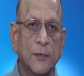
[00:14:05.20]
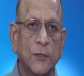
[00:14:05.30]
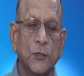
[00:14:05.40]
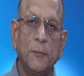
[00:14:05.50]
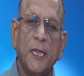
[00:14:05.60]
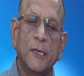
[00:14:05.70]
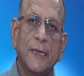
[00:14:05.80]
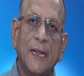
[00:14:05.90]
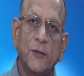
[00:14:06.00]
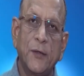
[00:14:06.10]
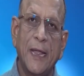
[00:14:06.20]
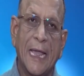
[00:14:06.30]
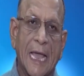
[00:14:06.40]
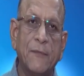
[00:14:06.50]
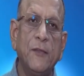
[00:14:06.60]
you may create
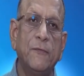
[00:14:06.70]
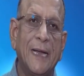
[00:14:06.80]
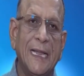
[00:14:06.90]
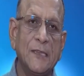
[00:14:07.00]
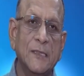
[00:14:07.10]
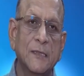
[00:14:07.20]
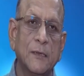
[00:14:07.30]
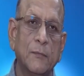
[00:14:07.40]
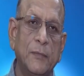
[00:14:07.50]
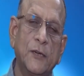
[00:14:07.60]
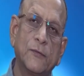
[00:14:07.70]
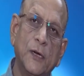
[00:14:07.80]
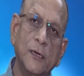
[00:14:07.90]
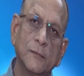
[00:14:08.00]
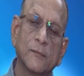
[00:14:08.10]
heavy files, but
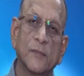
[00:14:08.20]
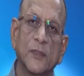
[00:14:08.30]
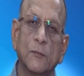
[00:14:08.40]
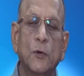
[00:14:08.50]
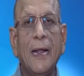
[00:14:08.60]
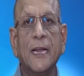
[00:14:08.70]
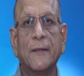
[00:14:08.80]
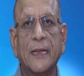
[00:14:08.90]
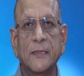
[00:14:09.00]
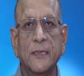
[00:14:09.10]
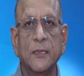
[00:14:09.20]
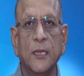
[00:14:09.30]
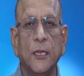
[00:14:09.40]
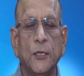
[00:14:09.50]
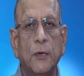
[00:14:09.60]
for mobile devices,
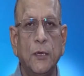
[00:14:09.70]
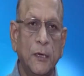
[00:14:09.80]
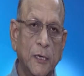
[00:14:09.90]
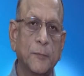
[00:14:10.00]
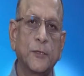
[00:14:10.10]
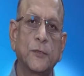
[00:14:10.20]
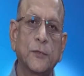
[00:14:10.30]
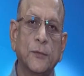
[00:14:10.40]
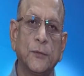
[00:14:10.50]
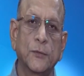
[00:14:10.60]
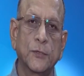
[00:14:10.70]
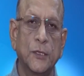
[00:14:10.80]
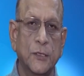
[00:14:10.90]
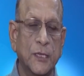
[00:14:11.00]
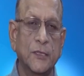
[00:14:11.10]
you are not in a position to use
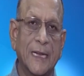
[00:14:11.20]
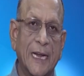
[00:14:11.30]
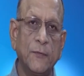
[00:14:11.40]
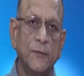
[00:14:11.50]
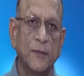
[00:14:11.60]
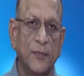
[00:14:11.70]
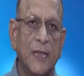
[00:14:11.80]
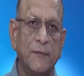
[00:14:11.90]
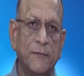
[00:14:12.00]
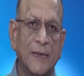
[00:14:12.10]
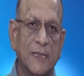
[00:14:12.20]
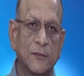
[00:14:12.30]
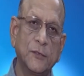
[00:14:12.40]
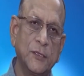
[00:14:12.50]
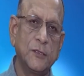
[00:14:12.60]
such kind of heavy files.
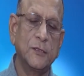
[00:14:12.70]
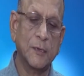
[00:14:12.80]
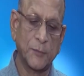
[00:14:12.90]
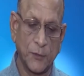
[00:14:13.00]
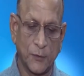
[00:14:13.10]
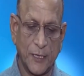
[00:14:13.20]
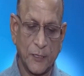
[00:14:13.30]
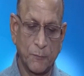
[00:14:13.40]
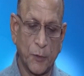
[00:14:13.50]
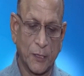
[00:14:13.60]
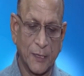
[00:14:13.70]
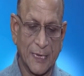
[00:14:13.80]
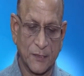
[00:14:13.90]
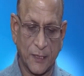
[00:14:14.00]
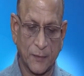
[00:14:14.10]
So this is something known as
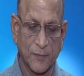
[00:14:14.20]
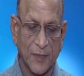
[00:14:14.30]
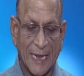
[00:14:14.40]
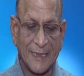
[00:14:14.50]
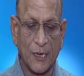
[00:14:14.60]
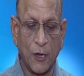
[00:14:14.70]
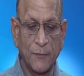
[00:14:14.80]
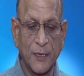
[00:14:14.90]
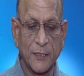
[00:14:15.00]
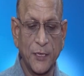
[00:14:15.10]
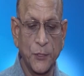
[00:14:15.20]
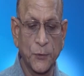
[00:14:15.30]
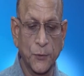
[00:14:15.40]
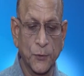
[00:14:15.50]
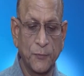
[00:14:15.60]
podcasting. And then obviously
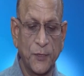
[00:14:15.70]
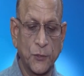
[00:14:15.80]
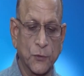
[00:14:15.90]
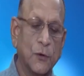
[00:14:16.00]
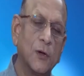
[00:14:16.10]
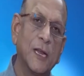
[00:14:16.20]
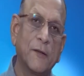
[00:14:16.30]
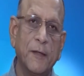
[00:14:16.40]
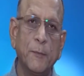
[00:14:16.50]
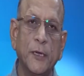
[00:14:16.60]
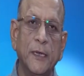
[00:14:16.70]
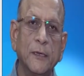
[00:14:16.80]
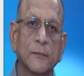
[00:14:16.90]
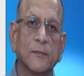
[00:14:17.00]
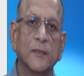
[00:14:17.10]
YouTube, which all are
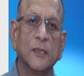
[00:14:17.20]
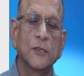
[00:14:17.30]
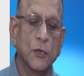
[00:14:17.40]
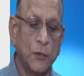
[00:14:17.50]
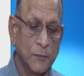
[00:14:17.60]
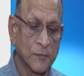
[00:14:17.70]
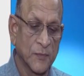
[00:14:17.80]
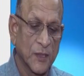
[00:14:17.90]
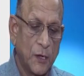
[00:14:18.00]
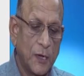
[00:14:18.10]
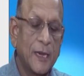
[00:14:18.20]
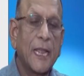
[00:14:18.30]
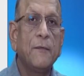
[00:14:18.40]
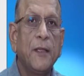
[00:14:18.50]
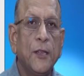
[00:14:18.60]
familiar. So
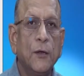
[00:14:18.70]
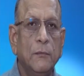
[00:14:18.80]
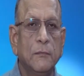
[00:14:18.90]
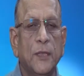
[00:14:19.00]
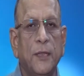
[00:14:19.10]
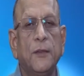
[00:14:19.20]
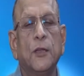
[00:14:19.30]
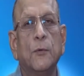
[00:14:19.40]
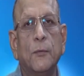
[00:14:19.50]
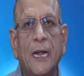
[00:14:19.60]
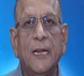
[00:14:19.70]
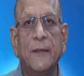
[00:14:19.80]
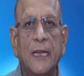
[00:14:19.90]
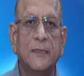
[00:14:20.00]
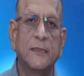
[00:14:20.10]
online video, even your mobile
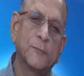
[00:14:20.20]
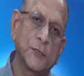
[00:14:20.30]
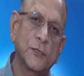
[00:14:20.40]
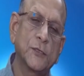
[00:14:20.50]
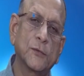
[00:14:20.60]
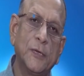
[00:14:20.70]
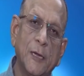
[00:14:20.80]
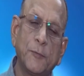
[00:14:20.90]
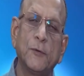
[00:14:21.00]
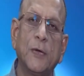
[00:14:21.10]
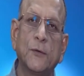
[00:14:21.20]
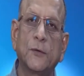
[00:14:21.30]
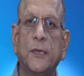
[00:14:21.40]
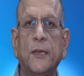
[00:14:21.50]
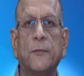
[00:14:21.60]
device is in a position to help you out to
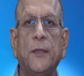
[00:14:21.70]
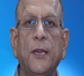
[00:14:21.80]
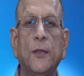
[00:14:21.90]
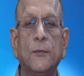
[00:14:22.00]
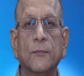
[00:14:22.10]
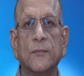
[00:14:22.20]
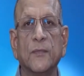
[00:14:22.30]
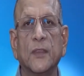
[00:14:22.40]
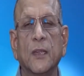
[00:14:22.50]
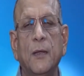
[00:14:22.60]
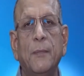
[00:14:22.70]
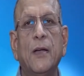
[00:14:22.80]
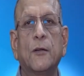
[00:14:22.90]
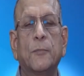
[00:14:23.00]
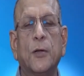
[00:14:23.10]
create a video
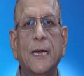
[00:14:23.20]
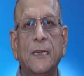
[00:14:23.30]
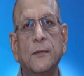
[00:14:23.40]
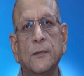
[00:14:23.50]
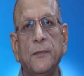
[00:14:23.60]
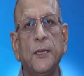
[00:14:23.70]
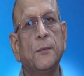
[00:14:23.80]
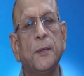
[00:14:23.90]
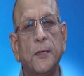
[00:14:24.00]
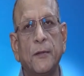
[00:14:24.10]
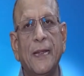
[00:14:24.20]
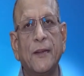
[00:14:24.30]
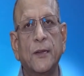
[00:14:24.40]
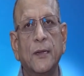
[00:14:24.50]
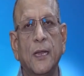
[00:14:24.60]
about a product. Video may be
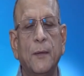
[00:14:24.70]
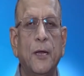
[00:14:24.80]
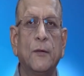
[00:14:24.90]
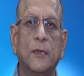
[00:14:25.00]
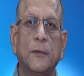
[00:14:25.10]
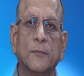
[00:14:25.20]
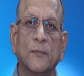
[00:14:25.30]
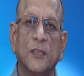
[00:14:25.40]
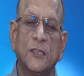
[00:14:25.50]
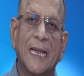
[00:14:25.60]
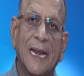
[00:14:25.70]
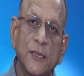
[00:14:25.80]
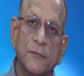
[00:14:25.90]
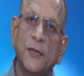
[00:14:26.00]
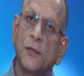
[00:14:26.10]
created, about a
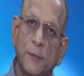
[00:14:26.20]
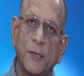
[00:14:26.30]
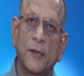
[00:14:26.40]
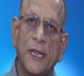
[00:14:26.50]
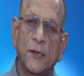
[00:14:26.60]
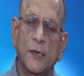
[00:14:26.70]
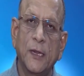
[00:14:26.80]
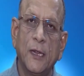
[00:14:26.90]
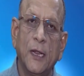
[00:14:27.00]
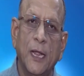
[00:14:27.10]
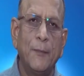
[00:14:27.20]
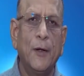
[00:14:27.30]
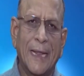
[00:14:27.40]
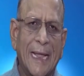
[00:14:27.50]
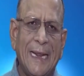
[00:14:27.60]
challenge video may be created,
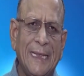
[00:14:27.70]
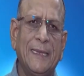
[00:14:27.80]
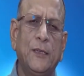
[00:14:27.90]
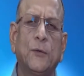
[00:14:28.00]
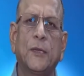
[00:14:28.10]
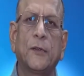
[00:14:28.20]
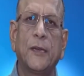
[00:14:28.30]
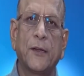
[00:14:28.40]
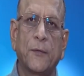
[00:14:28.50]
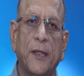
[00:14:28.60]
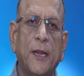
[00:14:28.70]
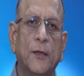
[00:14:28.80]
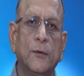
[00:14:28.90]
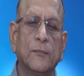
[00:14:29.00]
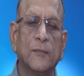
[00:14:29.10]
about anything you can create a
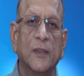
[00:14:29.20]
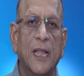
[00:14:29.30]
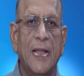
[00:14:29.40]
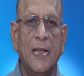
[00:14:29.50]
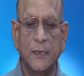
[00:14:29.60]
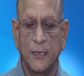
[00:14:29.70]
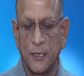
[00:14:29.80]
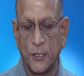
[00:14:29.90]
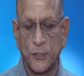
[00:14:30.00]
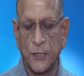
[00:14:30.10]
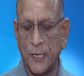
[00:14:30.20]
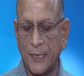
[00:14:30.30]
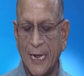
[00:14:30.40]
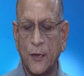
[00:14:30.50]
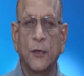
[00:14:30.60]
video and share
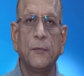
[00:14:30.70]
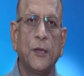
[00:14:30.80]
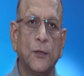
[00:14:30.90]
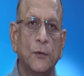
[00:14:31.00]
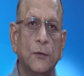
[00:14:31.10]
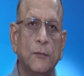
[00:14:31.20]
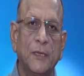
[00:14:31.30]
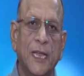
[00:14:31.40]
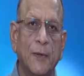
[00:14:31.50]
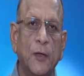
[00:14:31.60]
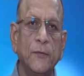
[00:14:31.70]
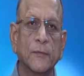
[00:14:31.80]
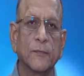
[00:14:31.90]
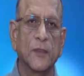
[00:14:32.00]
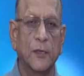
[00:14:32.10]
that video with the help of
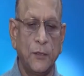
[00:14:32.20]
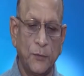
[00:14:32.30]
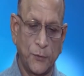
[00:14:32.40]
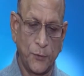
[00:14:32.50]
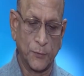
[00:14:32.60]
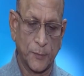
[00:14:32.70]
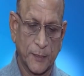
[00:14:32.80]
YouTube.